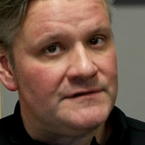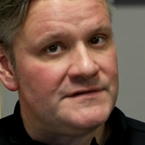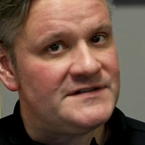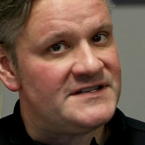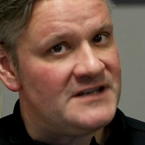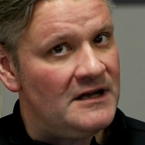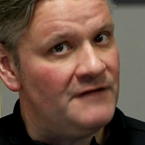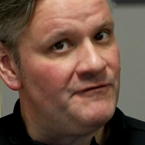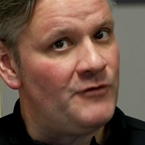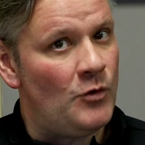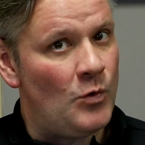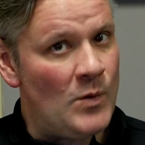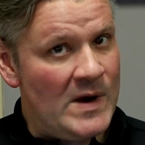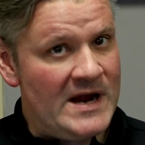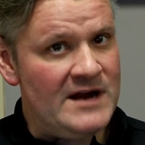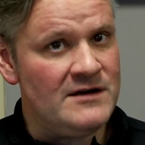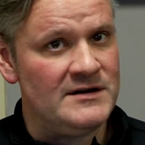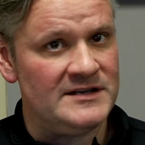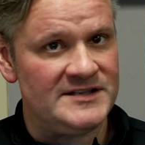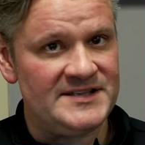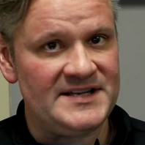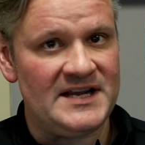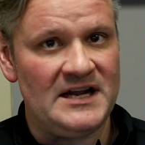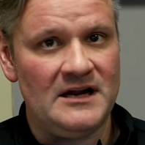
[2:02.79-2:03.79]
of
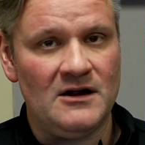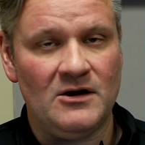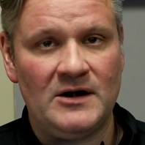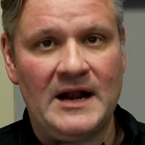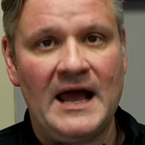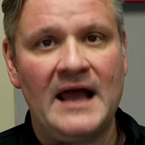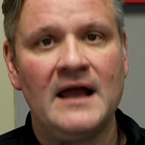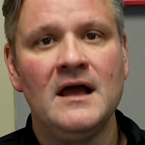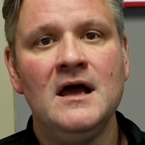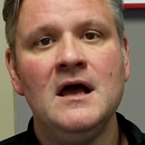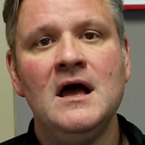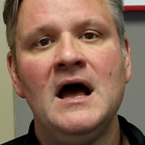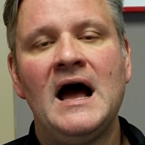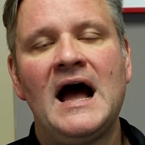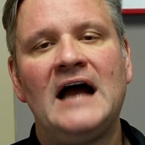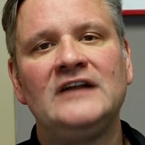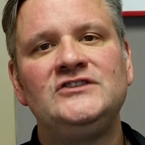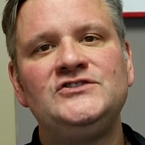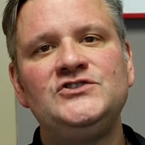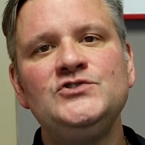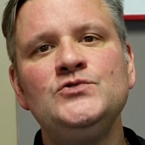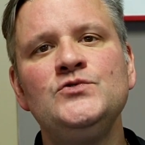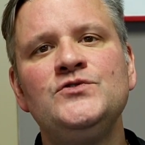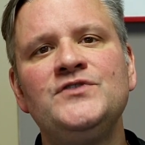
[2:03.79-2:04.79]
self-awareness here, and I
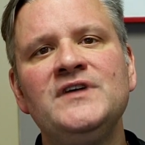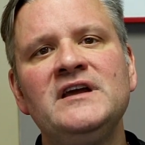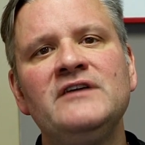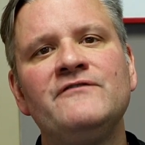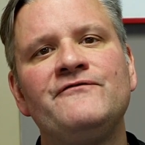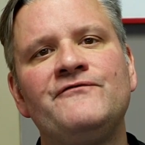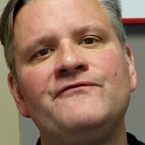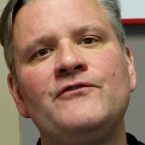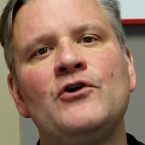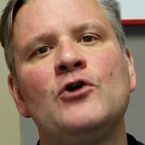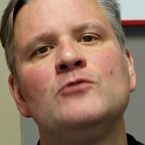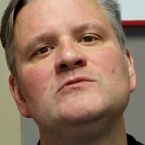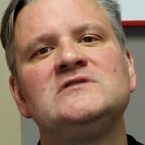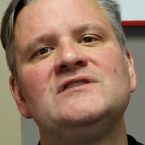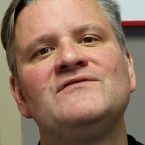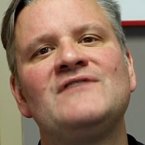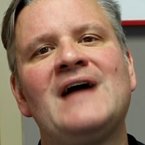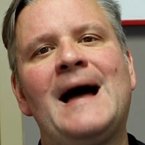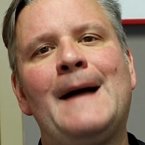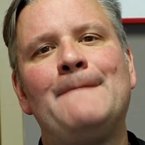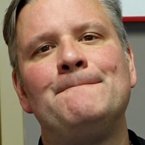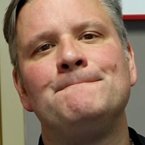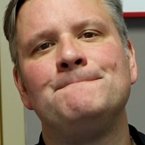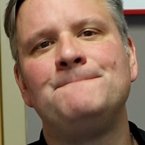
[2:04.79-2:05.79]
do think firms have
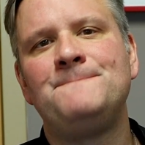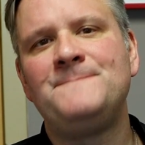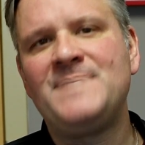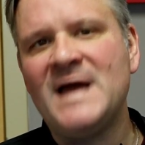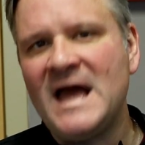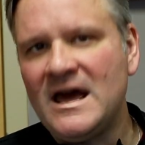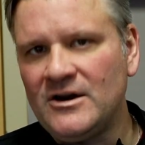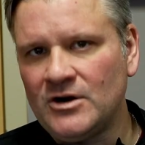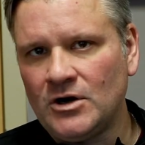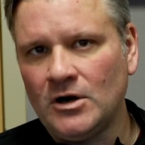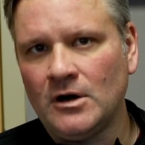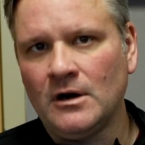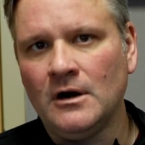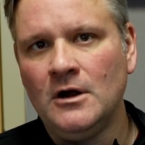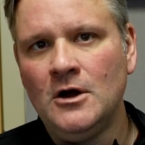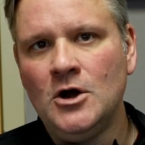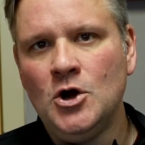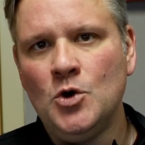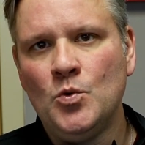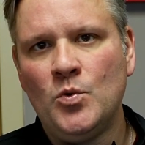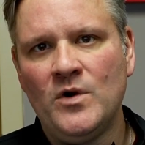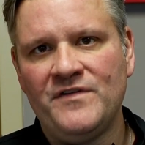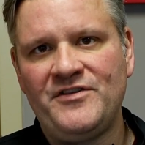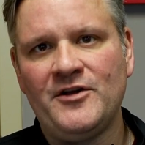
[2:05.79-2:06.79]
gotten better
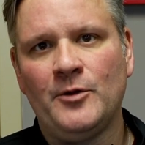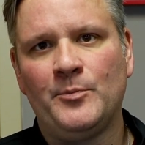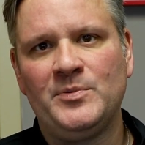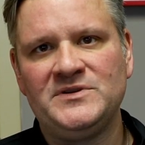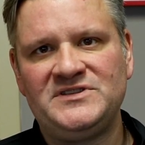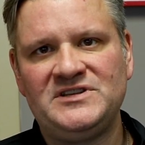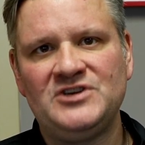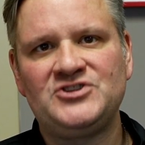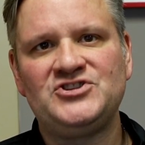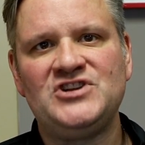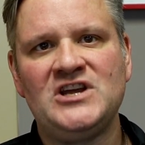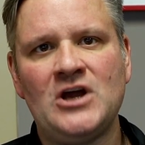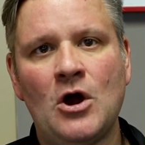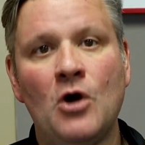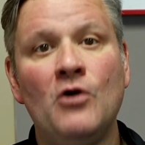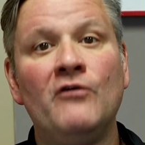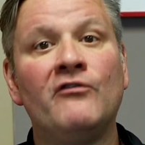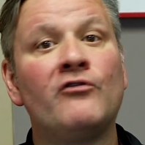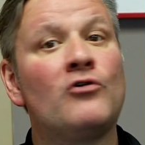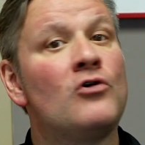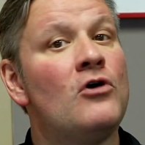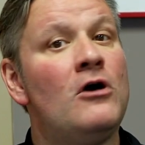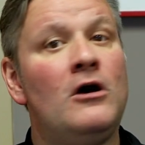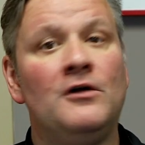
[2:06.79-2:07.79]
with their positioning
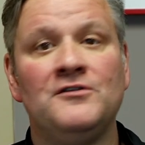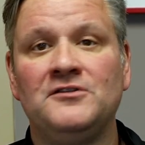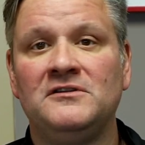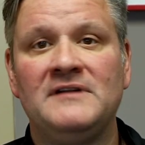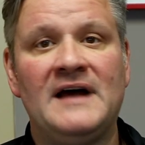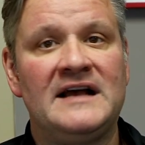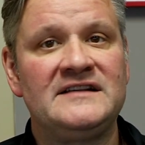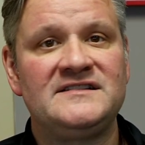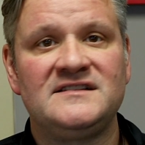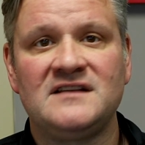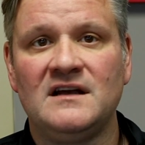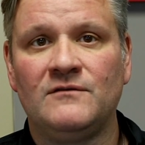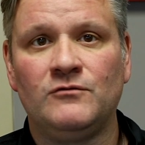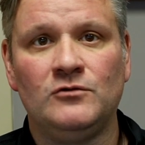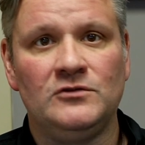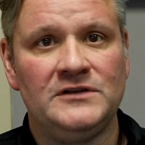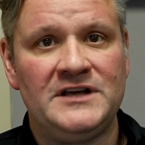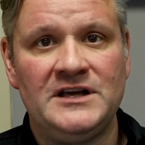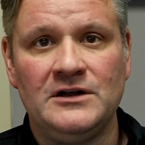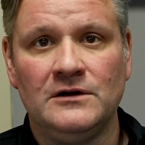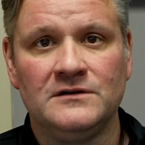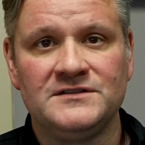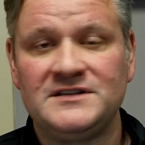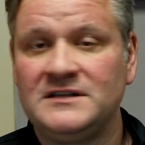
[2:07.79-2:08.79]
overall in the last several
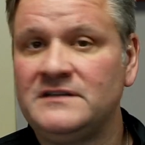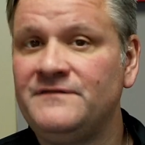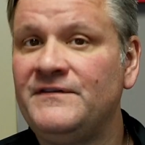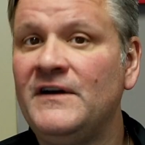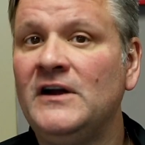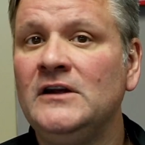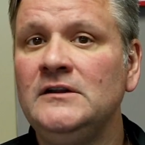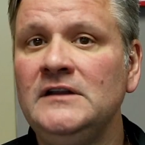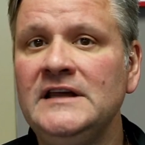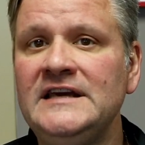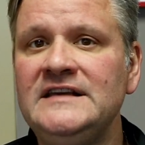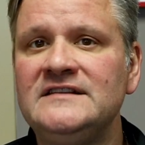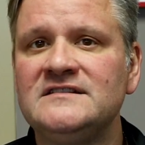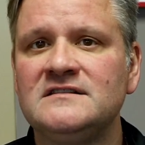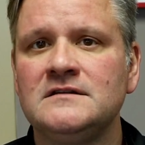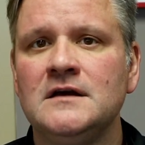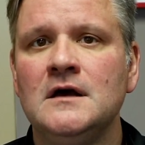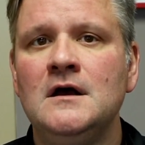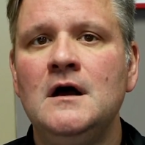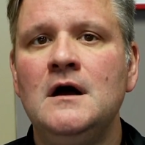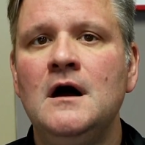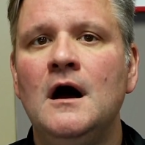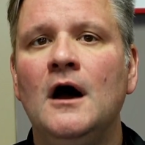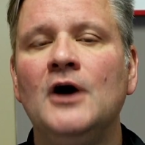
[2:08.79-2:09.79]
years. At the very least,
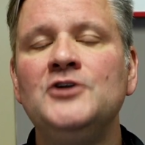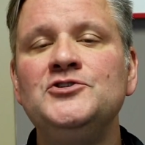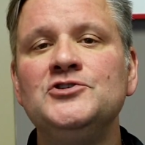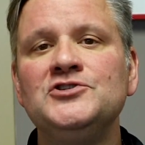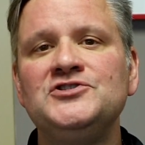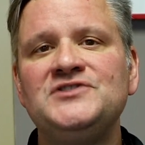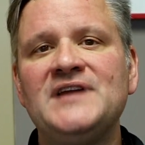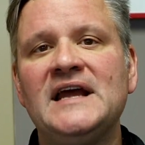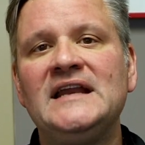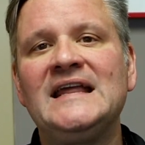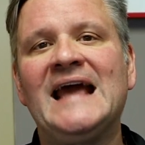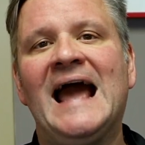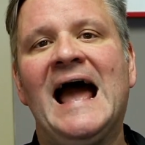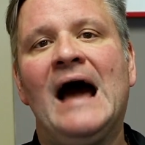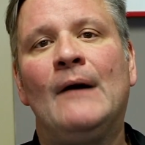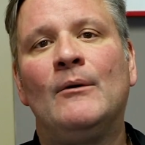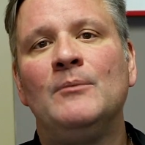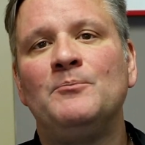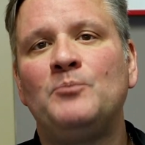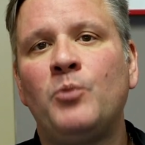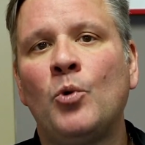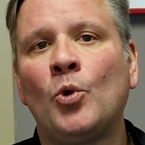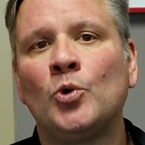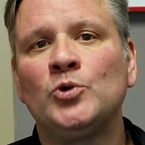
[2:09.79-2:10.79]
understanding how
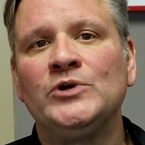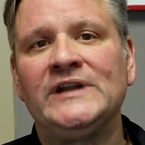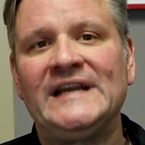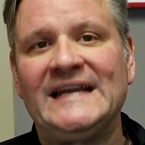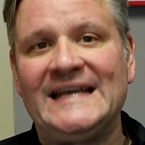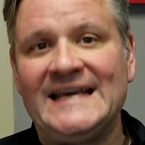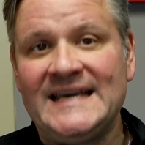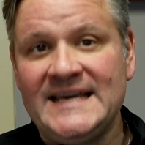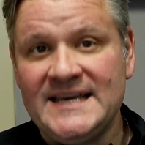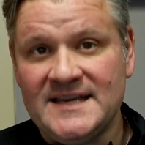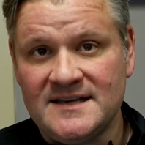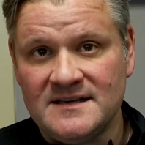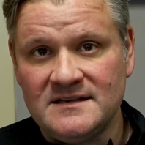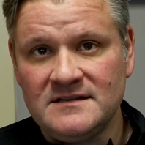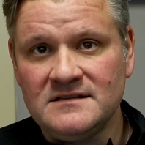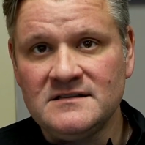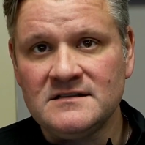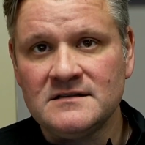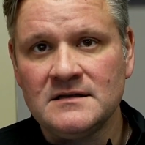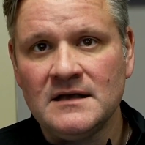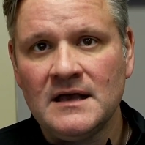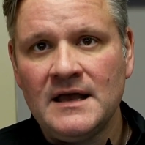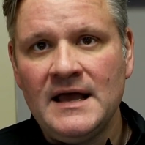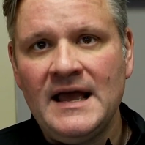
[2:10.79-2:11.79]
important it
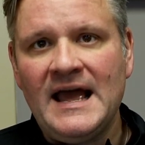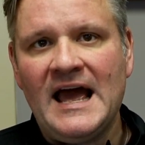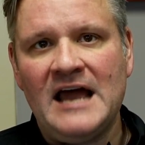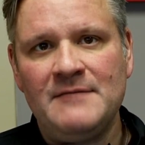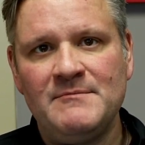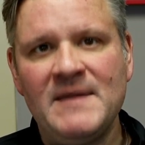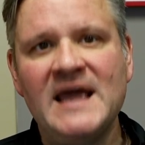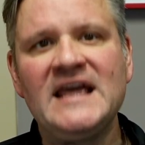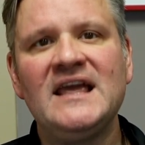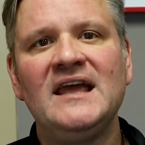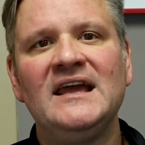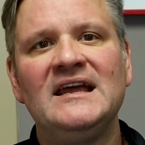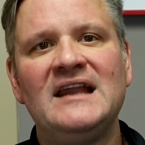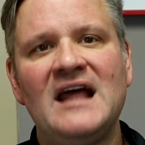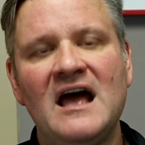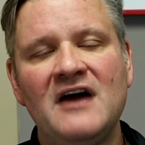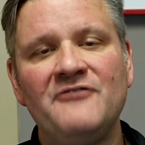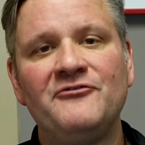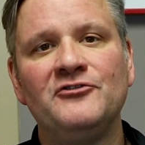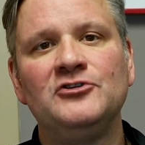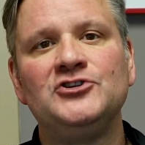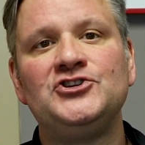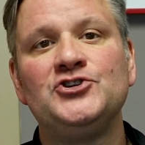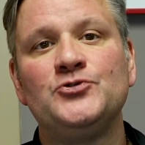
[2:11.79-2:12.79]
is and making an
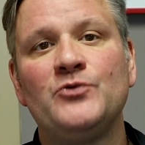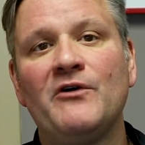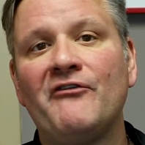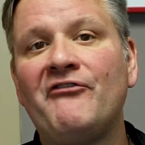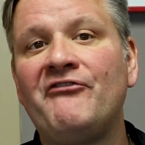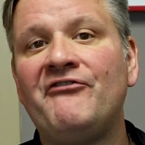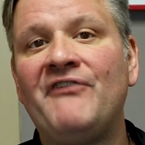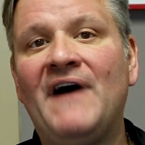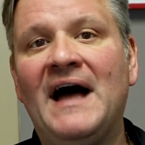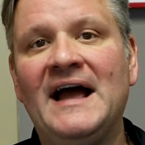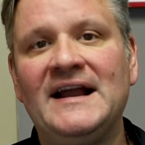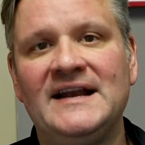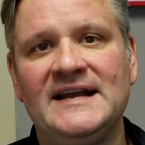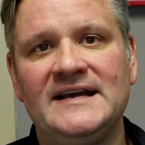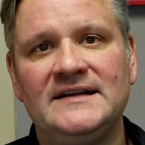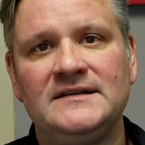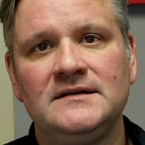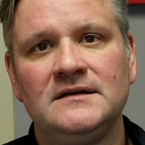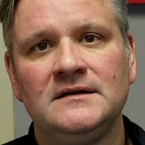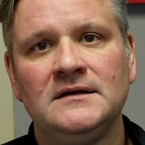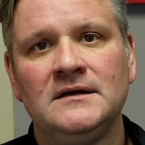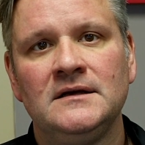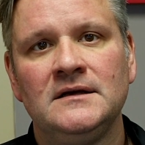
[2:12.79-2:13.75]
effort to refine it.